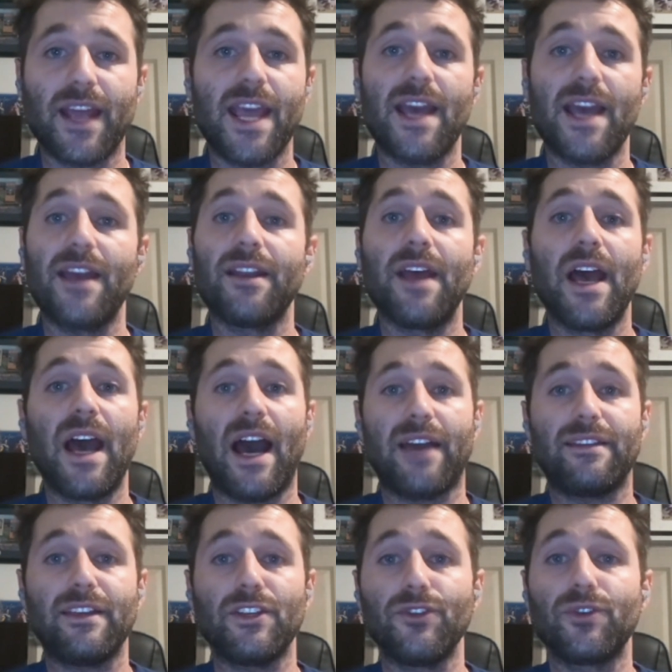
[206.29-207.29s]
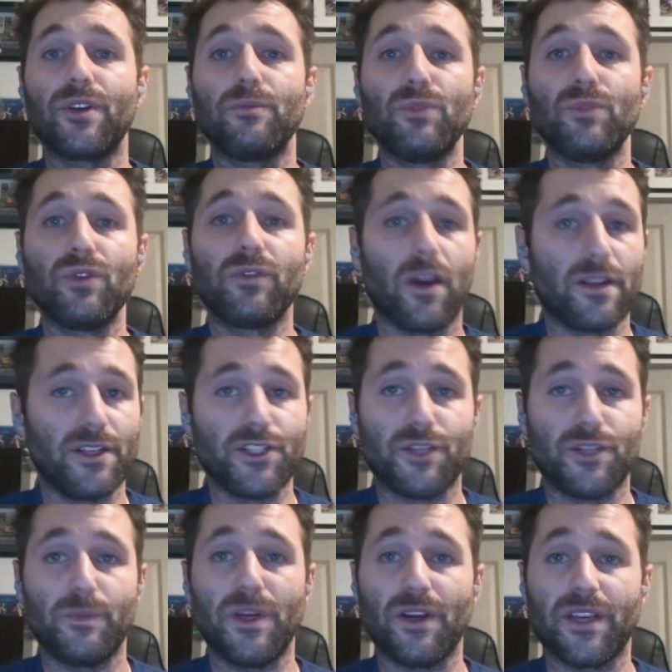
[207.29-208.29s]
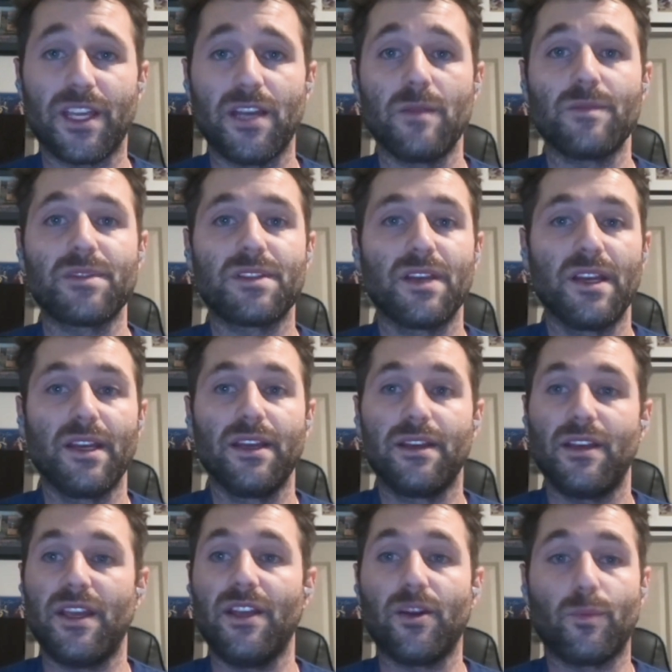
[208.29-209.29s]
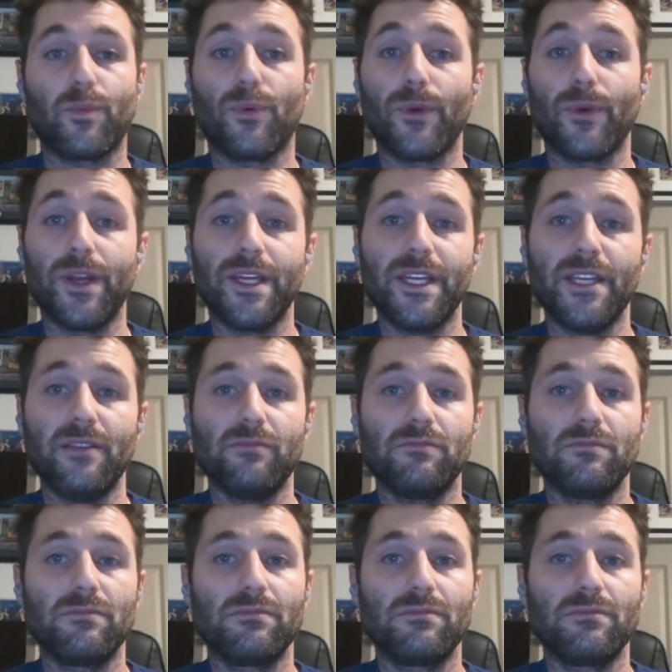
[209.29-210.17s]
And I think you can move on to Jahmyr Gibbs in a pretty